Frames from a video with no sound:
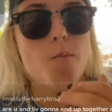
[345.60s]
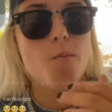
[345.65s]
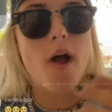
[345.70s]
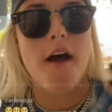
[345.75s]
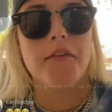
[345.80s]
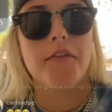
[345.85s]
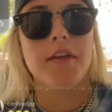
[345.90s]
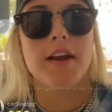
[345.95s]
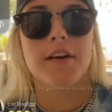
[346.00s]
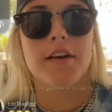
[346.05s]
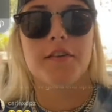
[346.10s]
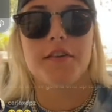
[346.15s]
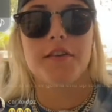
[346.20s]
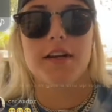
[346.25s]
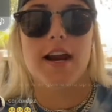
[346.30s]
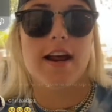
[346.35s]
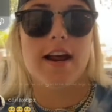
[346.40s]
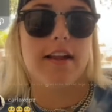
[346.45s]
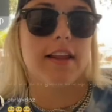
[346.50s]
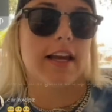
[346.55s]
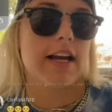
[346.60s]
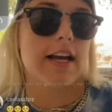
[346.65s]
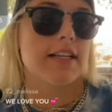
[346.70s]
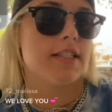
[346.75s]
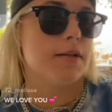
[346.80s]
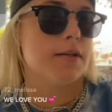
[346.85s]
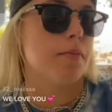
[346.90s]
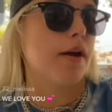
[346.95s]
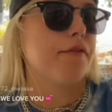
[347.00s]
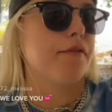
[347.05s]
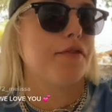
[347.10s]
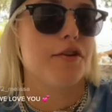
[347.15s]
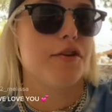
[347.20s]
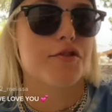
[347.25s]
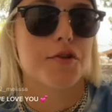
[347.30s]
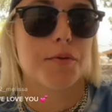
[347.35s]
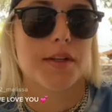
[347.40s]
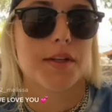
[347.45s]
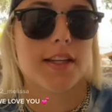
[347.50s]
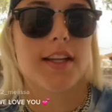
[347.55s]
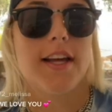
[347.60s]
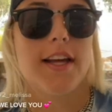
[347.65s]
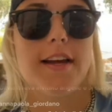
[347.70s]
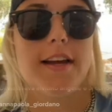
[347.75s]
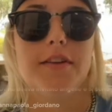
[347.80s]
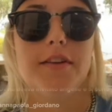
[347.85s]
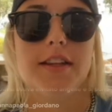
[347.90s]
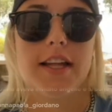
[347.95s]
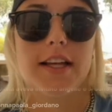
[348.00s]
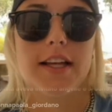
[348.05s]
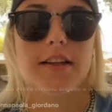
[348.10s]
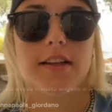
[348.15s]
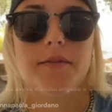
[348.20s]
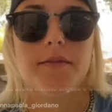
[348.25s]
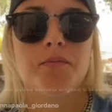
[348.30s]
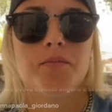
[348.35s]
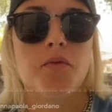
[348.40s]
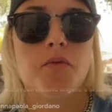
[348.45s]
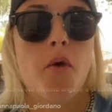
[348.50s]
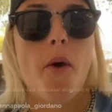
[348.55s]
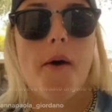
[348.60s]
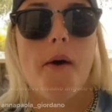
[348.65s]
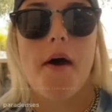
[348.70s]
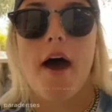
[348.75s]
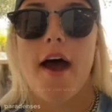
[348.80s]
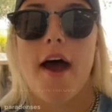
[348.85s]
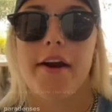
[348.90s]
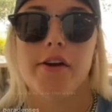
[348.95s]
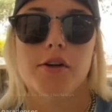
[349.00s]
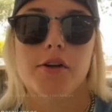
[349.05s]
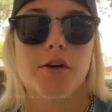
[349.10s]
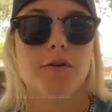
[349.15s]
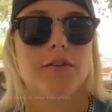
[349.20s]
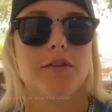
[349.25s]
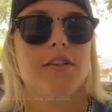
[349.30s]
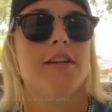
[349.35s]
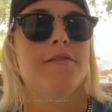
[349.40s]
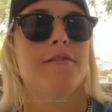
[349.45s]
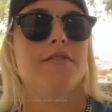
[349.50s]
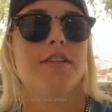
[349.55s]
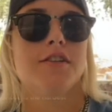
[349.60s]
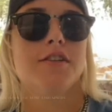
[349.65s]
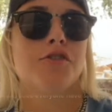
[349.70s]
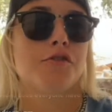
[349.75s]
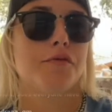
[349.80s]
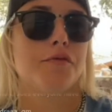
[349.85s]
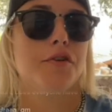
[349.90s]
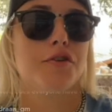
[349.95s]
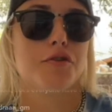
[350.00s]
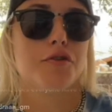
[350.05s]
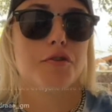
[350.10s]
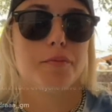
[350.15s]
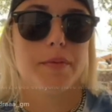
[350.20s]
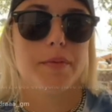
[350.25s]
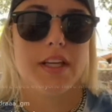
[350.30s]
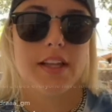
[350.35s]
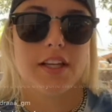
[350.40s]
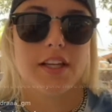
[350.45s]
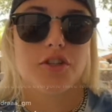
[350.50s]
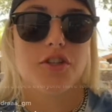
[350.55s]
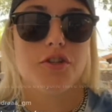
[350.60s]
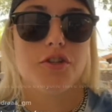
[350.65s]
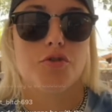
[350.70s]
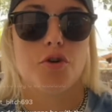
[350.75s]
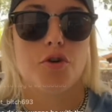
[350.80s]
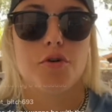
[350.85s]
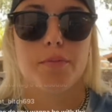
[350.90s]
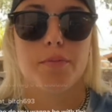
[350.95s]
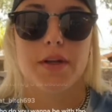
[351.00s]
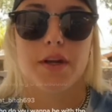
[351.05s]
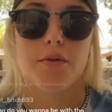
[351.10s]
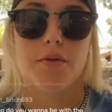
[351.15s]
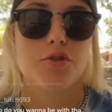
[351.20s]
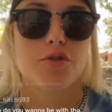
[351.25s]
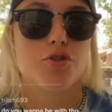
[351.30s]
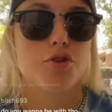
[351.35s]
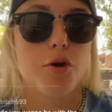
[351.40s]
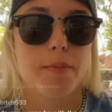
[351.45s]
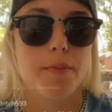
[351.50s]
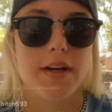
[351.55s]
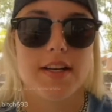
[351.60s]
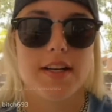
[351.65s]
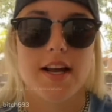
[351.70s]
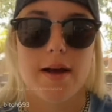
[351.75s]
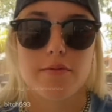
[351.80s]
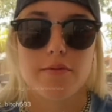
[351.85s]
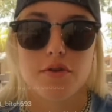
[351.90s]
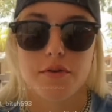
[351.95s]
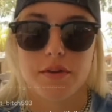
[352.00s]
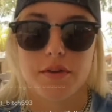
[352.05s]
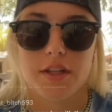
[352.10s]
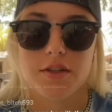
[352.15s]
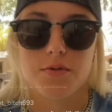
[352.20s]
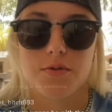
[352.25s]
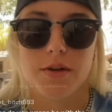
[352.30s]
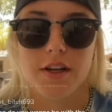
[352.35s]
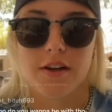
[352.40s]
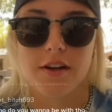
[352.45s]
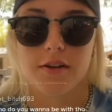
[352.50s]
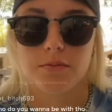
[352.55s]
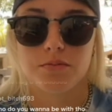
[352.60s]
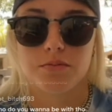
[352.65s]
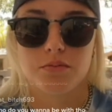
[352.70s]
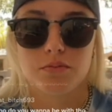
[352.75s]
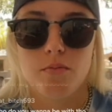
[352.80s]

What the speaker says: at the end of the day, like, I see my future with Liv, and, like, I know Liv sees her future with me. Like, she told me so many times over this weekend.